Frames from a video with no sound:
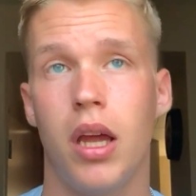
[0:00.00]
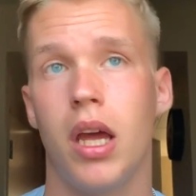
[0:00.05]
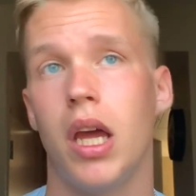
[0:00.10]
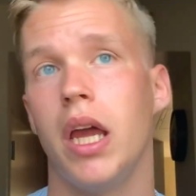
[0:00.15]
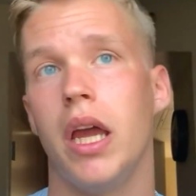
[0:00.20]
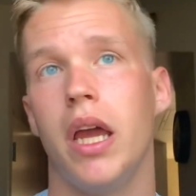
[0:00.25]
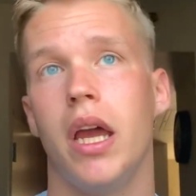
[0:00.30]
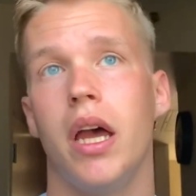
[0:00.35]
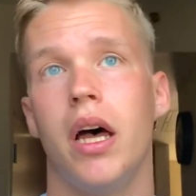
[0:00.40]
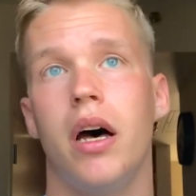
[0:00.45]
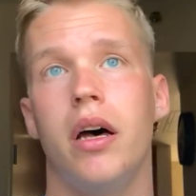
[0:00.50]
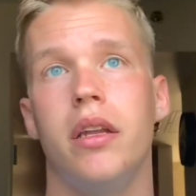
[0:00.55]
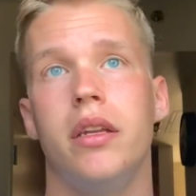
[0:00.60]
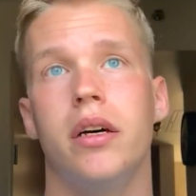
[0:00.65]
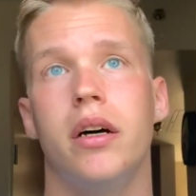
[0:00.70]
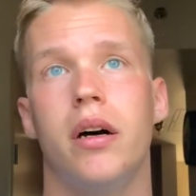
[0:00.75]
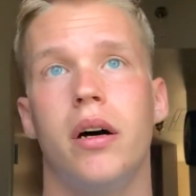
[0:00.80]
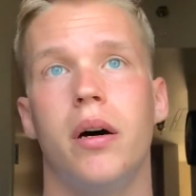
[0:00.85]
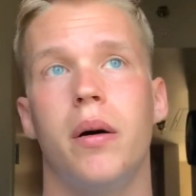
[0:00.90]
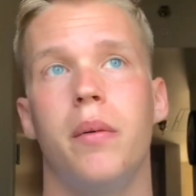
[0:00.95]
And
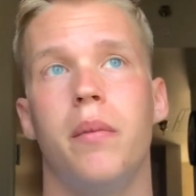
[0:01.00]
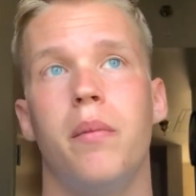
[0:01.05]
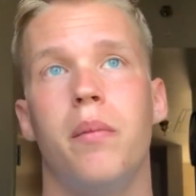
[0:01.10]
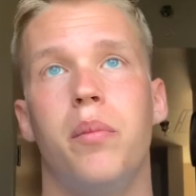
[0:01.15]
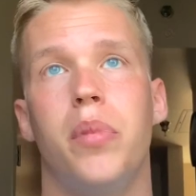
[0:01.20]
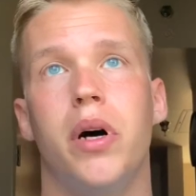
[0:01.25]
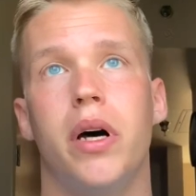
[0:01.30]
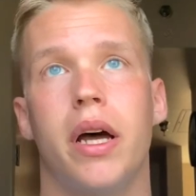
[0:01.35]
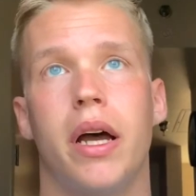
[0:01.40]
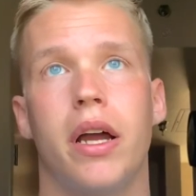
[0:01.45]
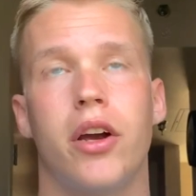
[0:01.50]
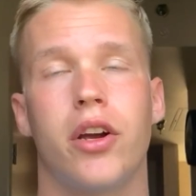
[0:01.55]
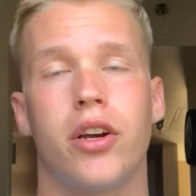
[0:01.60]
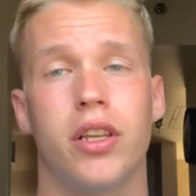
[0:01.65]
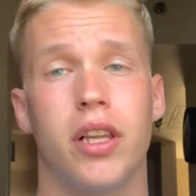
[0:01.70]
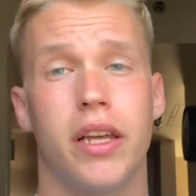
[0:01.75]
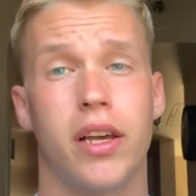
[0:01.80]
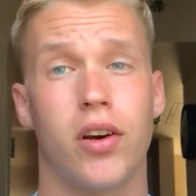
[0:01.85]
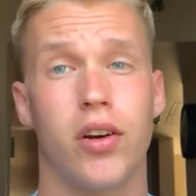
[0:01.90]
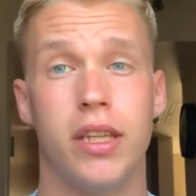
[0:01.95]
but I heard
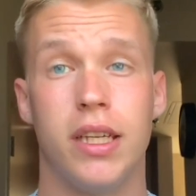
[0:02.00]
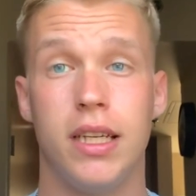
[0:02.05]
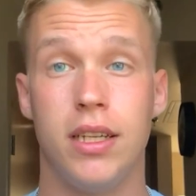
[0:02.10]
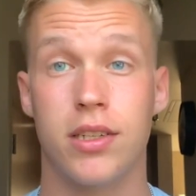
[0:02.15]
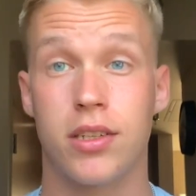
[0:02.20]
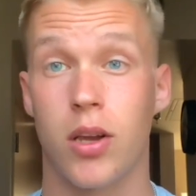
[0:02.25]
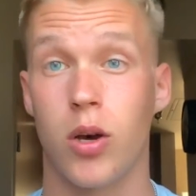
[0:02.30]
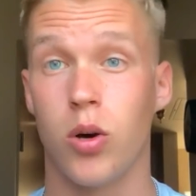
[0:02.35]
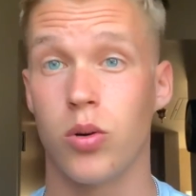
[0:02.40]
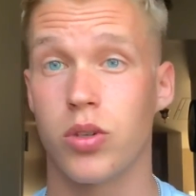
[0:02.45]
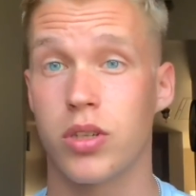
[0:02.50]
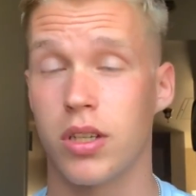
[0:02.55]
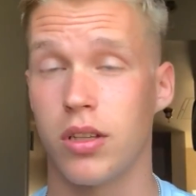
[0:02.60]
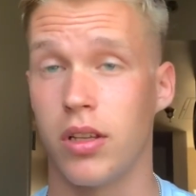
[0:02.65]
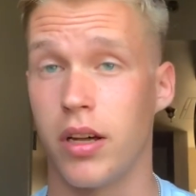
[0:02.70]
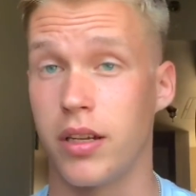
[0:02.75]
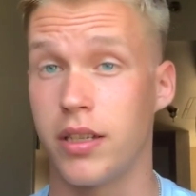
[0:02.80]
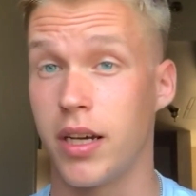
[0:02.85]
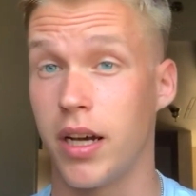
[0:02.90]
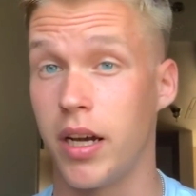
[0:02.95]
like on the East Coast, a
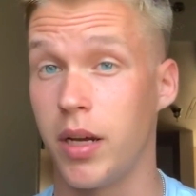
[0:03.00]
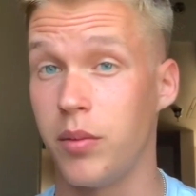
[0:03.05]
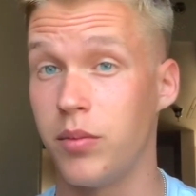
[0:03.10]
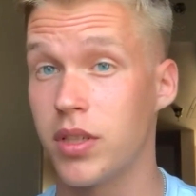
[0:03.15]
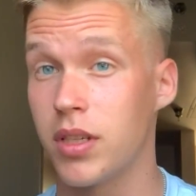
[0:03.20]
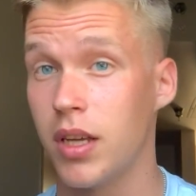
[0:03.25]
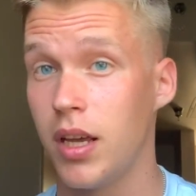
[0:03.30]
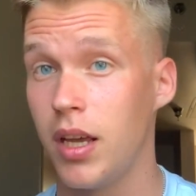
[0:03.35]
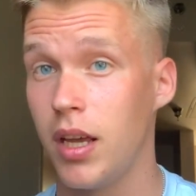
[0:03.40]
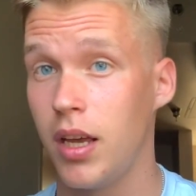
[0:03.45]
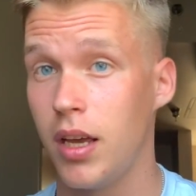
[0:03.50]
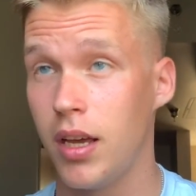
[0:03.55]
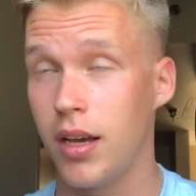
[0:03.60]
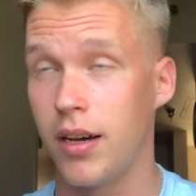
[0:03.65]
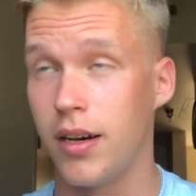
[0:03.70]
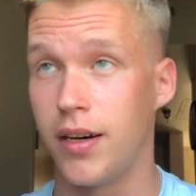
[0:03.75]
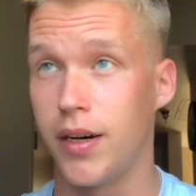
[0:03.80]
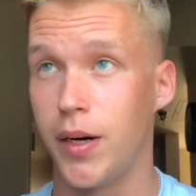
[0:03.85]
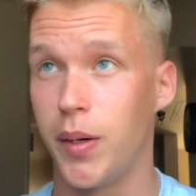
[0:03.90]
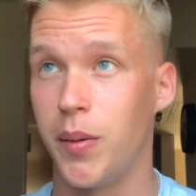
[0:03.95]
lot of times
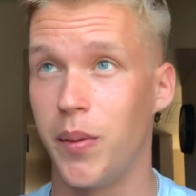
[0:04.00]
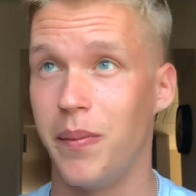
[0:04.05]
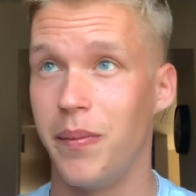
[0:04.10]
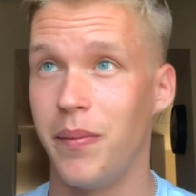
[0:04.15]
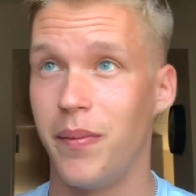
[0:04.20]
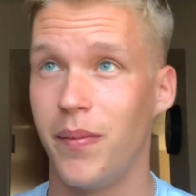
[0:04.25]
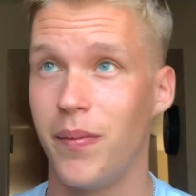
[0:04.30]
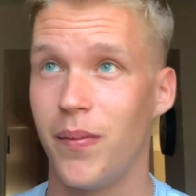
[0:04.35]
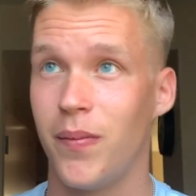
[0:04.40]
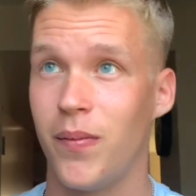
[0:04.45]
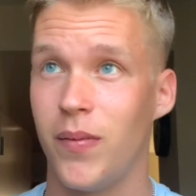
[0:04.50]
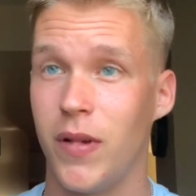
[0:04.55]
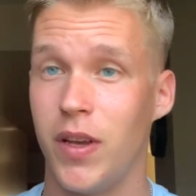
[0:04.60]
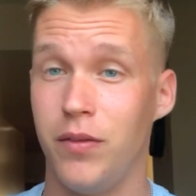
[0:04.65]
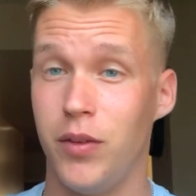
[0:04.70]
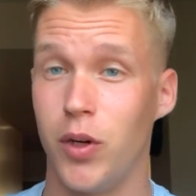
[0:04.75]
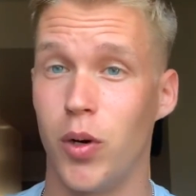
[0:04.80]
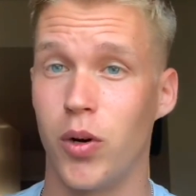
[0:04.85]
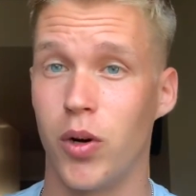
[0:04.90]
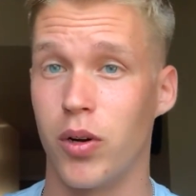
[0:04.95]

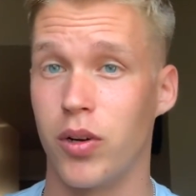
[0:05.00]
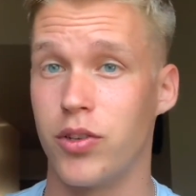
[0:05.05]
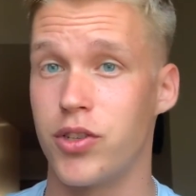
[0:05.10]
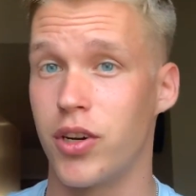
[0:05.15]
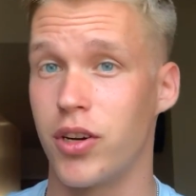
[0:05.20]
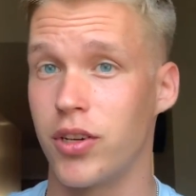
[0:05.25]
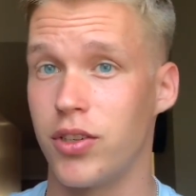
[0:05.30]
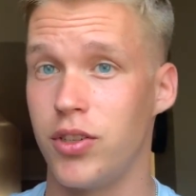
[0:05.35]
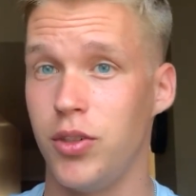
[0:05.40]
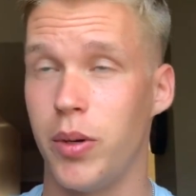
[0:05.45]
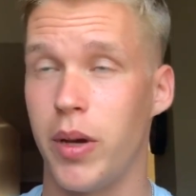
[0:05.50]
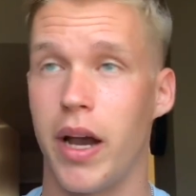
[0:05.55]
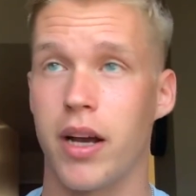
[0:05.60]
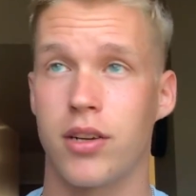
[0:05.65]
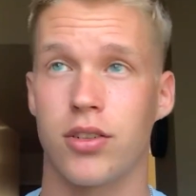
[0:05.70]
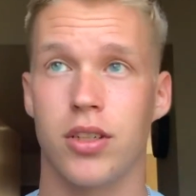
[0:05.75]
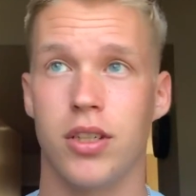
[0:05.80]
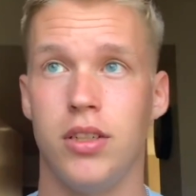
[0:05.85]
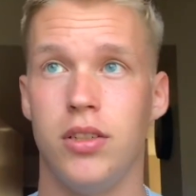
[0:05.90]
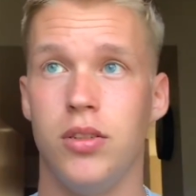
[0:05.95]
if you don't go to church, you
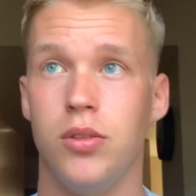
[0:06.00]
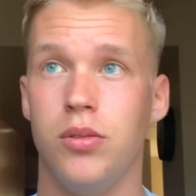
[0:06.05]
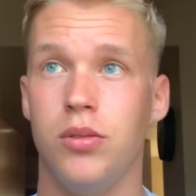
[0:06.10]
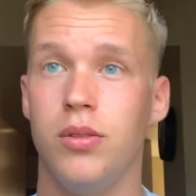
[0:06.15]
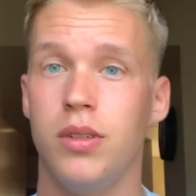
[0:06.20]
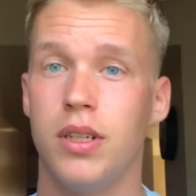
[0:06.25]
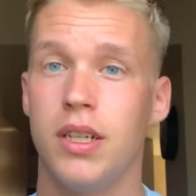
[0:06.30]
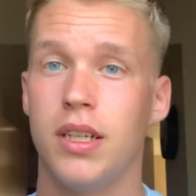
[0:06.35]
actually do